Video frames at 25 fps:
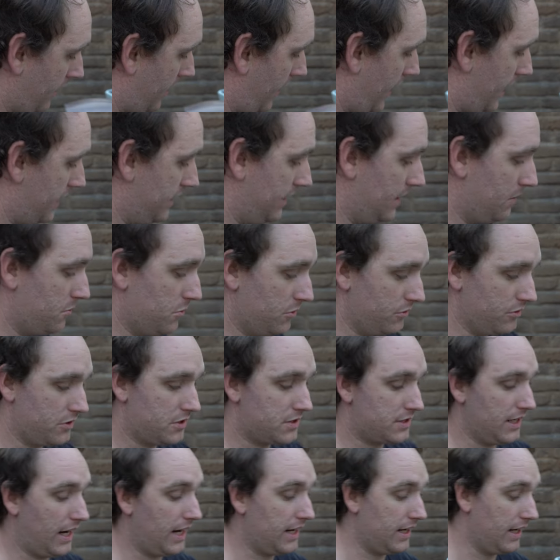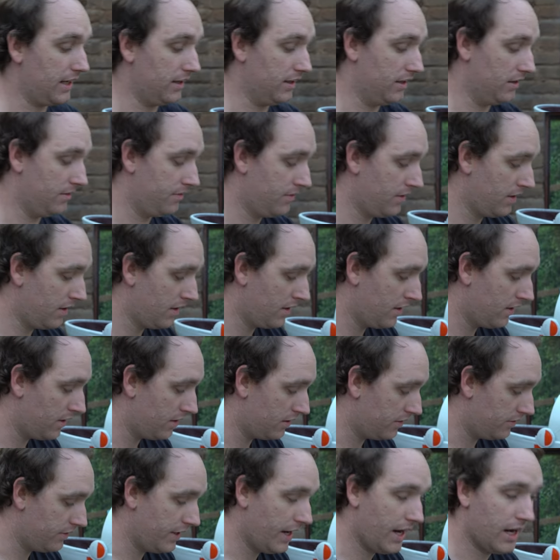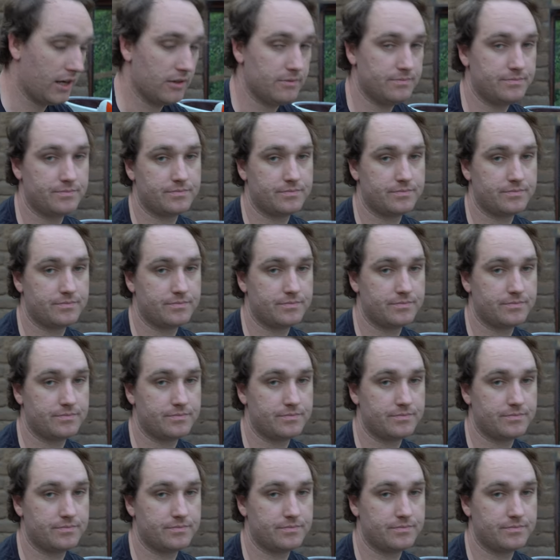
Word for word: and it will stay together. Now,